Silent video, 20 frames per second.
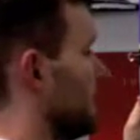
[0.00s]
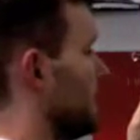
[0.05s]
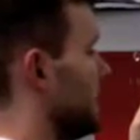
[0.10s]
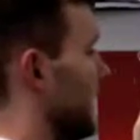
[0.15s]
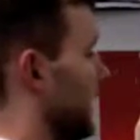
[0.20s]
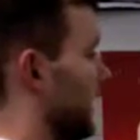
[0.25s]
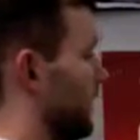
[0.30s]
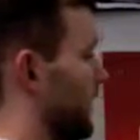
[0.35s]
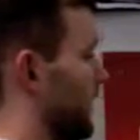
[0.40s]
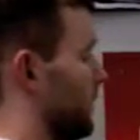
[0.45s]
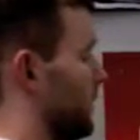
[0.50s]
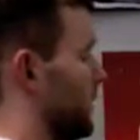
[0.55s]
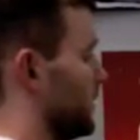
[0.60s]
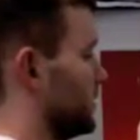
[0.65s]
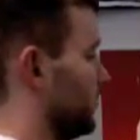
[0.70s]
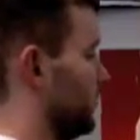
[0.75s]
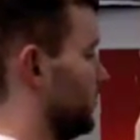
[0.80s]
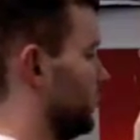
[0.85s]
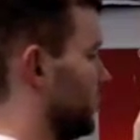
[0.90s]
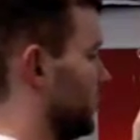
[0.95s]
And that
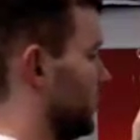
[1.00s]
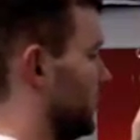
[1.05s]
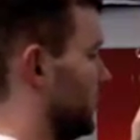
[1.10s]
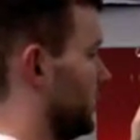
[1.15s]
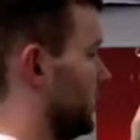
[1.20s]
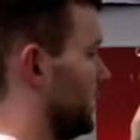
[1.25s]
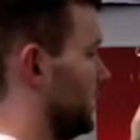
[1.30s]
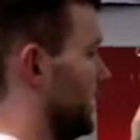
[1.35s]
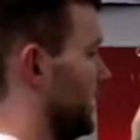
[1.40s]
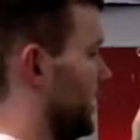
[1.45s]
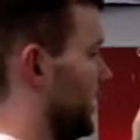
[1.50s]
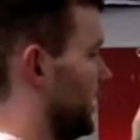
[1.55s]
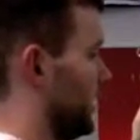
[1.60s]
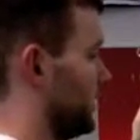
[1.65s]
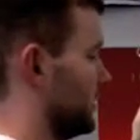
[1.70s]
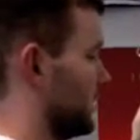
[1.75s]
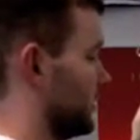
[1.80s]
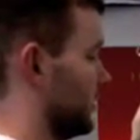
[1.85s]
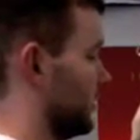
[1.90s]
makes 1x.